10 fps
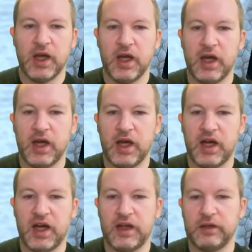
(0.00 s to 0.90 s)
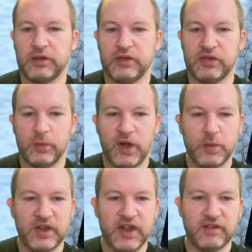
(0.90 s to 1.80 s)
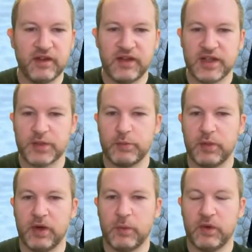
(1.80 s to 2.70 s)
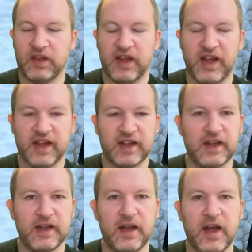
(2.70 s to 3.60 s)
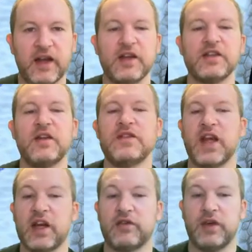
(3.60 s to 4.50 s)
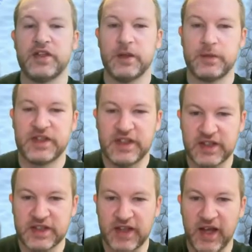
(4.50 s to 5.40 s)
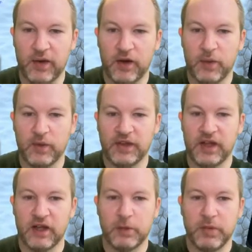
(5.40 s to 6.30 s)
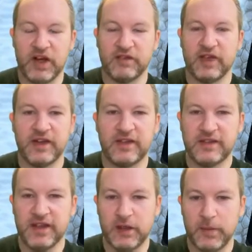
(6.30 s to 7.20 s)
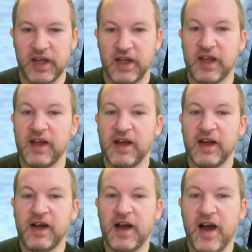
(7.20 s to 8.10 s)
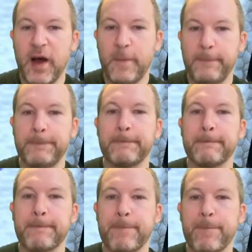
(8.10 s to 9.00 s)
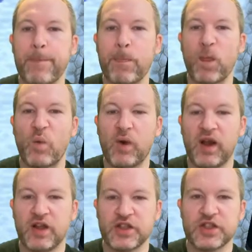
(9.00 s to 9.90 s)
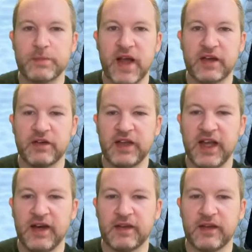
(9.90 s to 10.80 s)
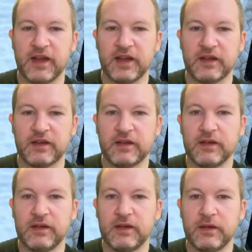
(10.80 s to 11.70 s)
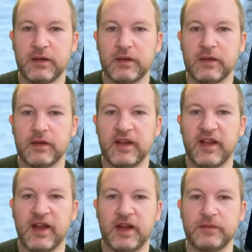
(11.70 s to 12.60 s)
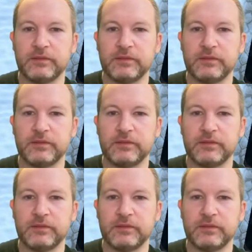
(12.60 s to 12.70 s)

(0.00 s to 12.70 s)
Normally I wouldn't get rid of this, but what the heck. And because I've sacrificed up to 6 now, I won't get her benefit. Silly me. Well, I'll just smack her again, I think. Like that.